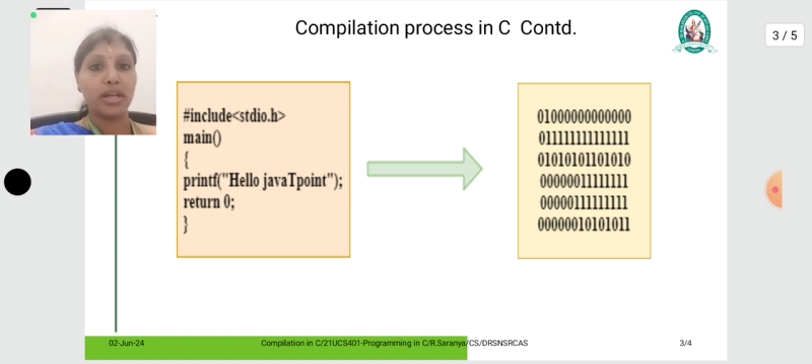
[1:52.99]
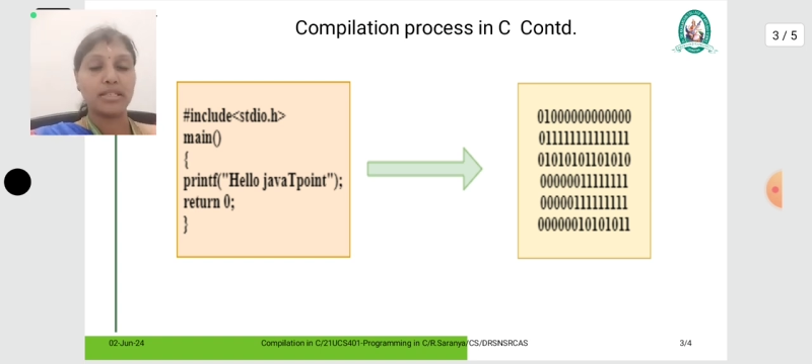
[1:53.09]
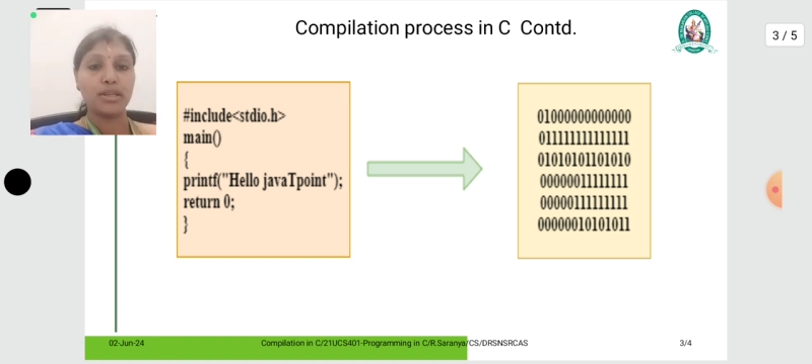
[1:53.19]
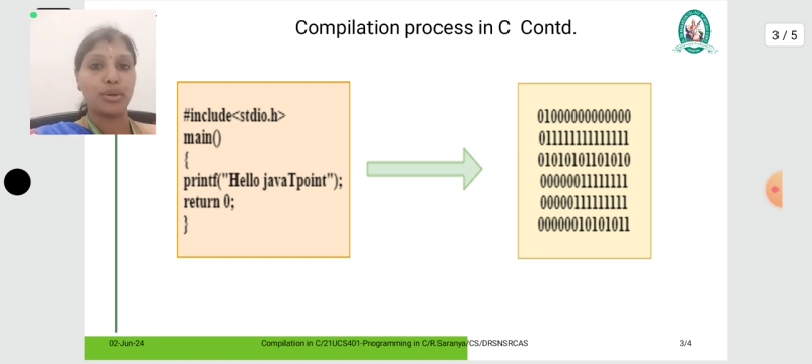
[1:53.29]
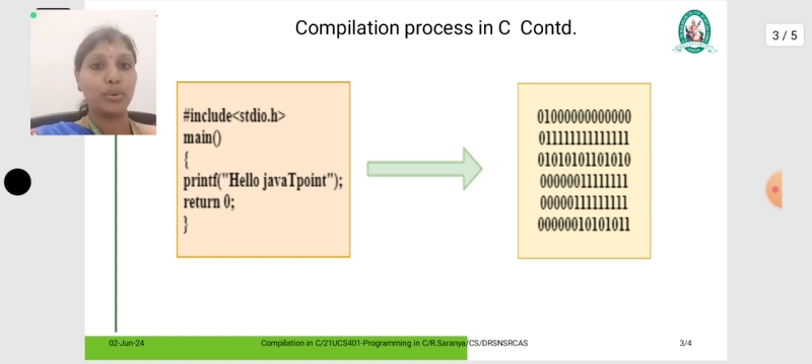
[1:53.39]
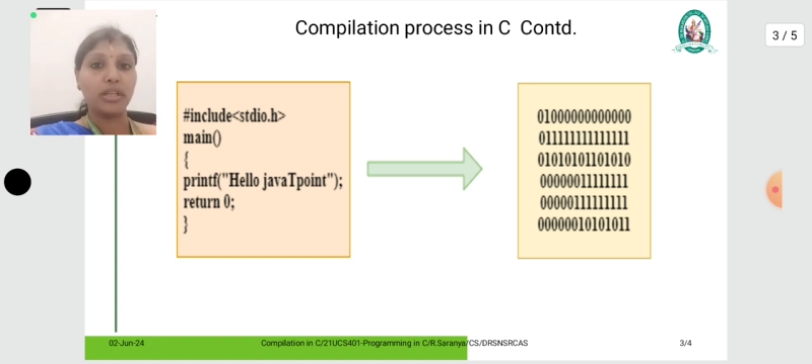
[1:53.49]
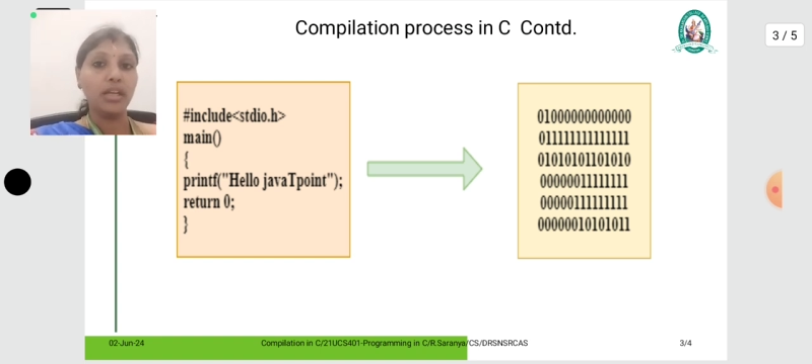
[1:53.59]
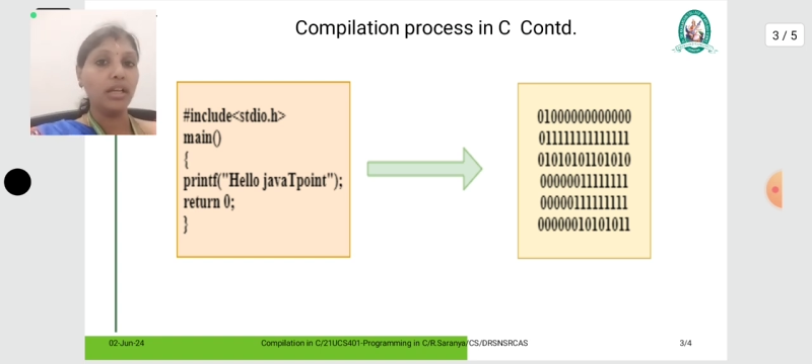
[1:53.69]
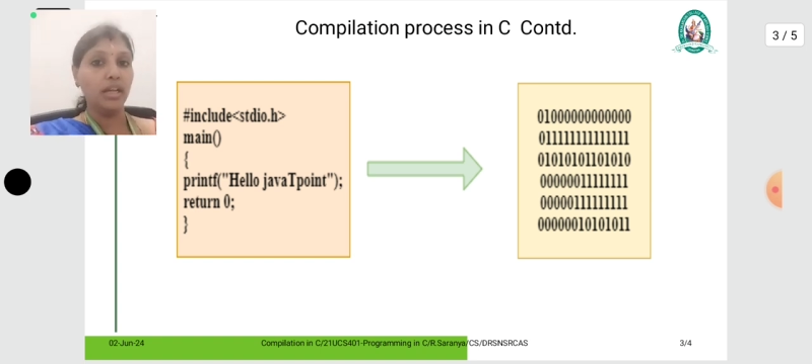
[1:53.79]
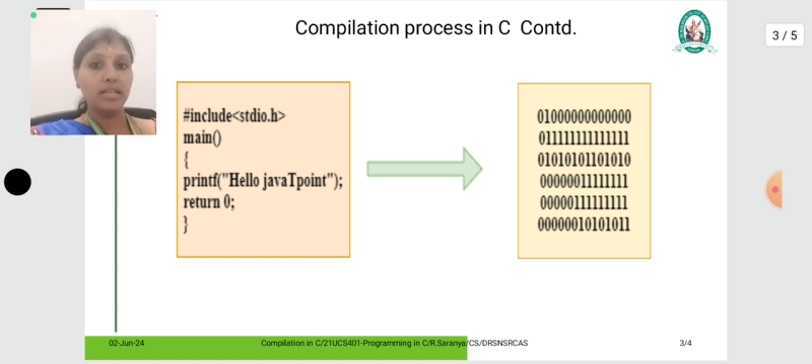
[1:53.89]
execute
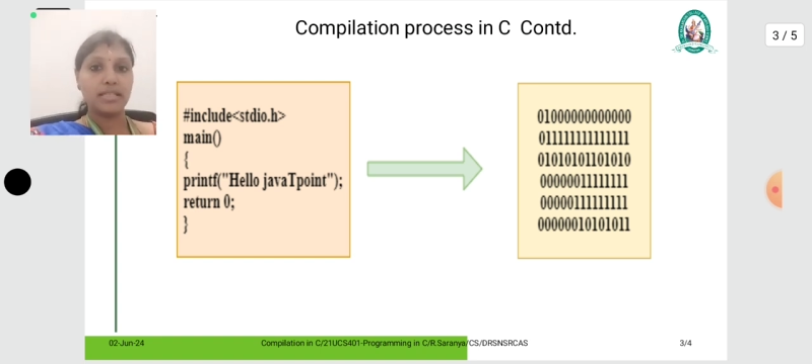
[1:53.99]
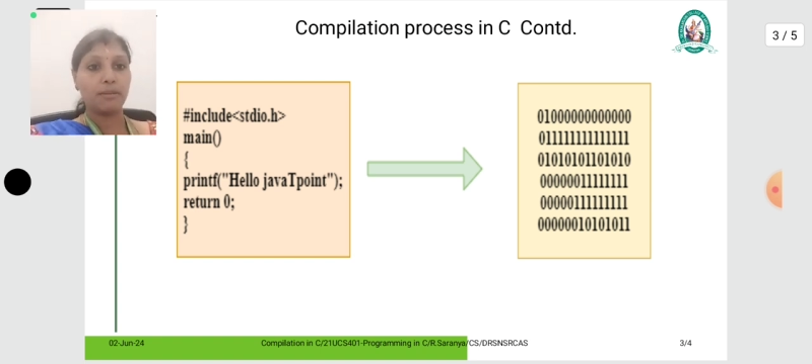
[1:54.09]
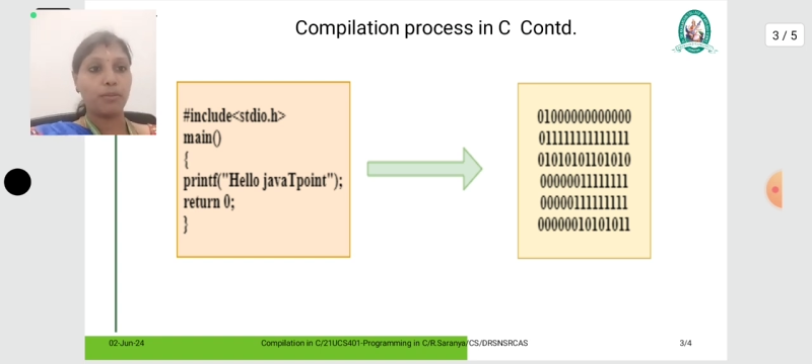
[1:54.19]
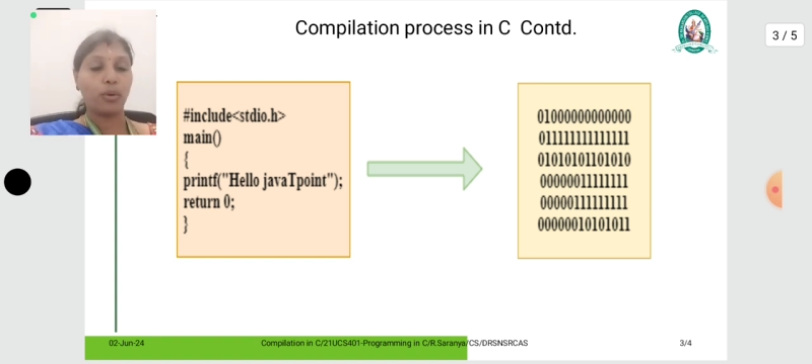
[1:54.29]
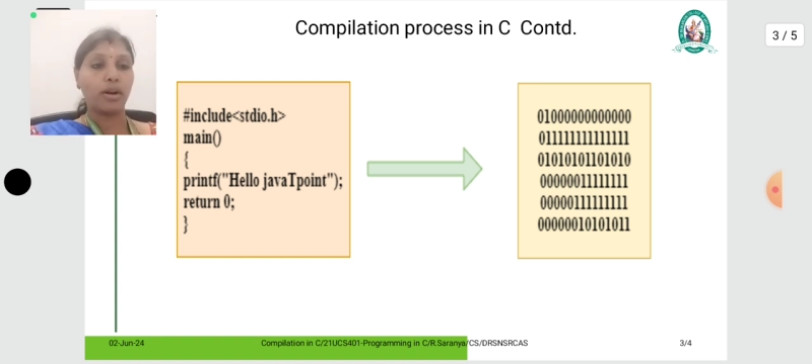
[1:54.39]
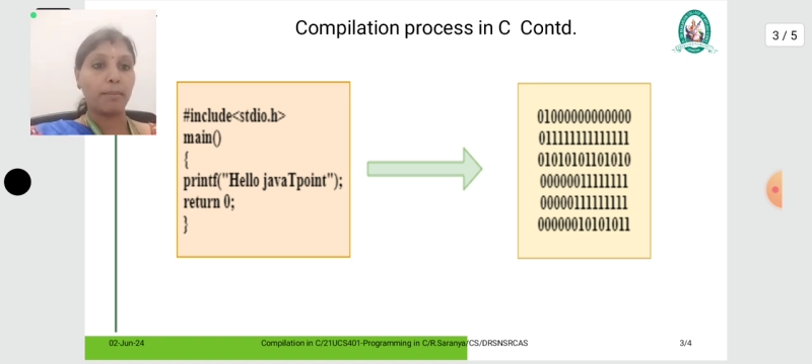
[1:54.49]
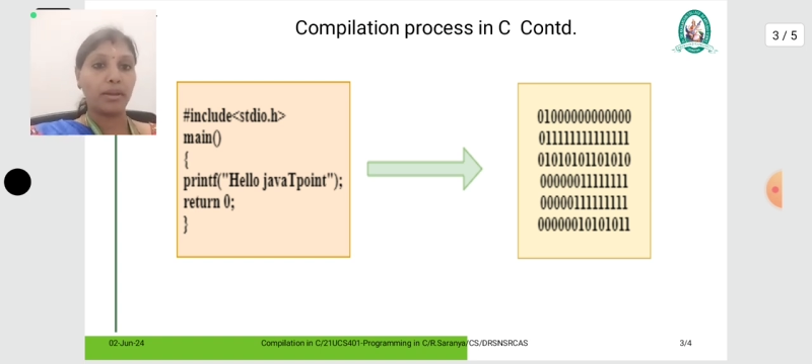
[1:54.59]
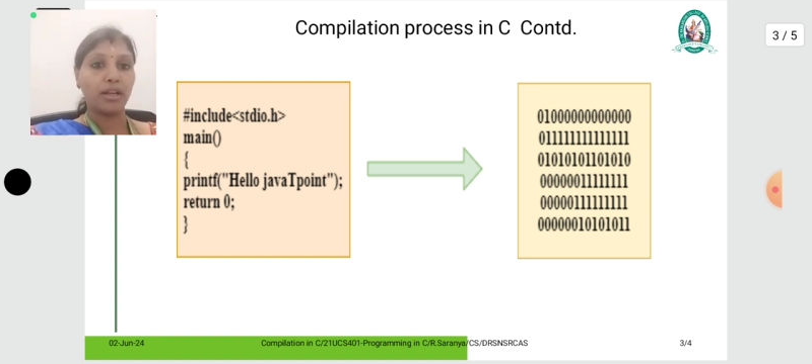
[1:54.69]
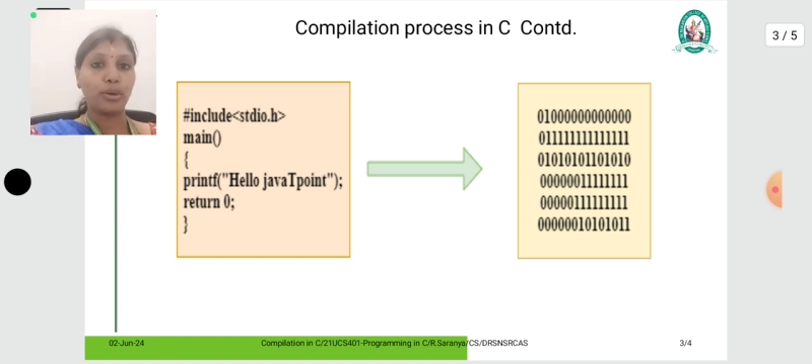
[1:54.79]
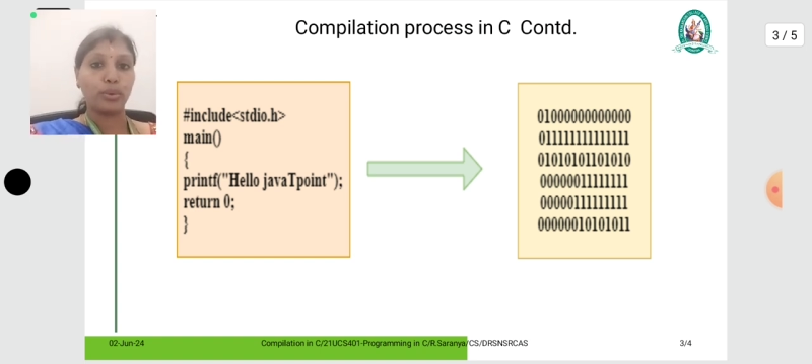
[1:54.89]
the C
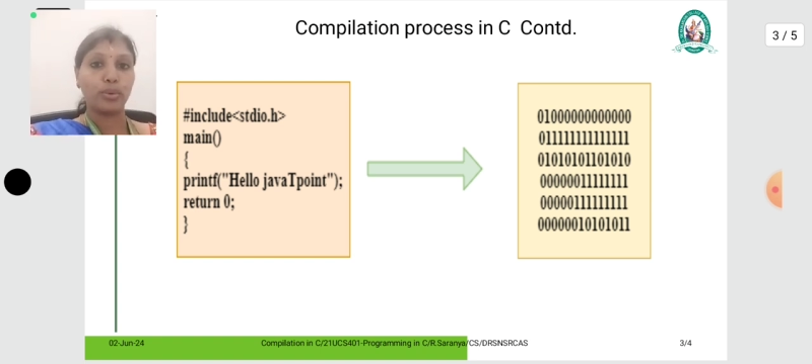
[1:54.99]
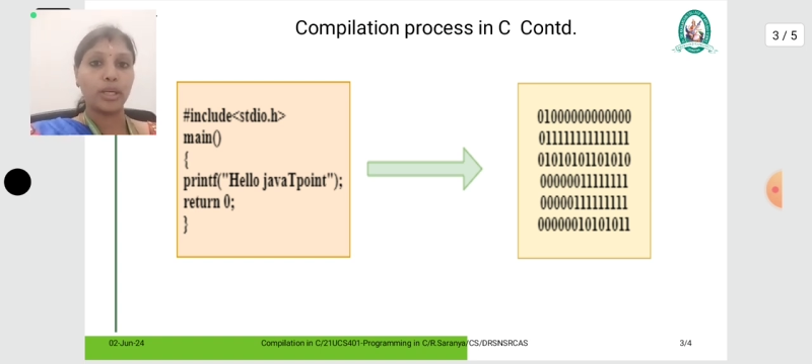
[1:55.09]
programming code.